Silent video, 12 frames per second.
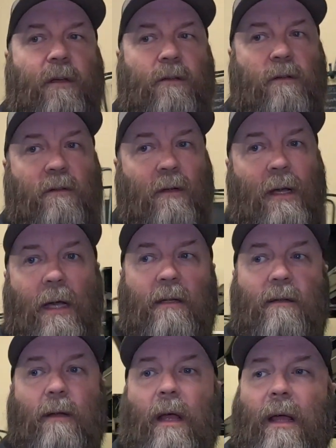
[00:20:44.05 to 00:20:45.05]

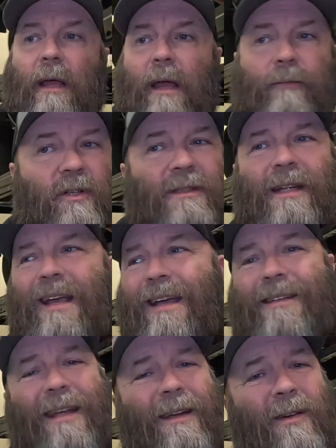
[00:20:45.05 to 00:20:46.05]
I'm just a guy
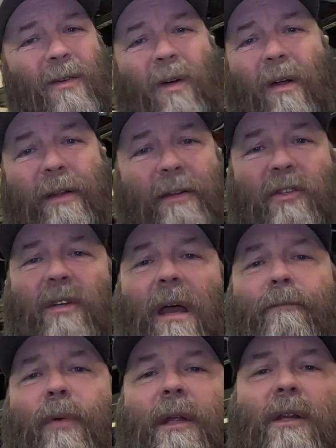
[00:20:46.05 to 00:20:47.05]
tinkering around in the
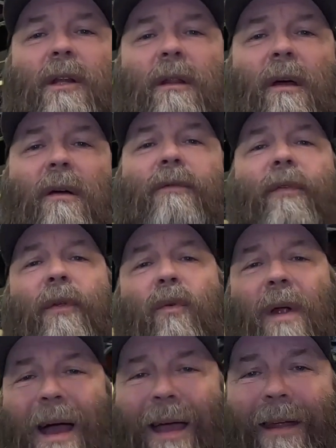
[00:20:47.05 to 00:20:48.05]
shop, bringing you along for the
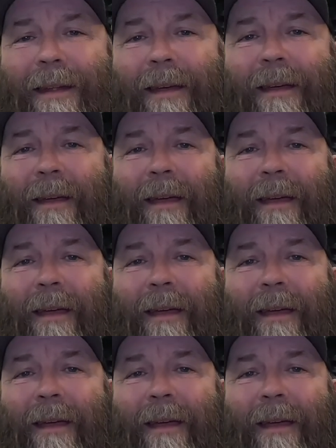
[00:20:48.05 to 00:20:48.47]
ride,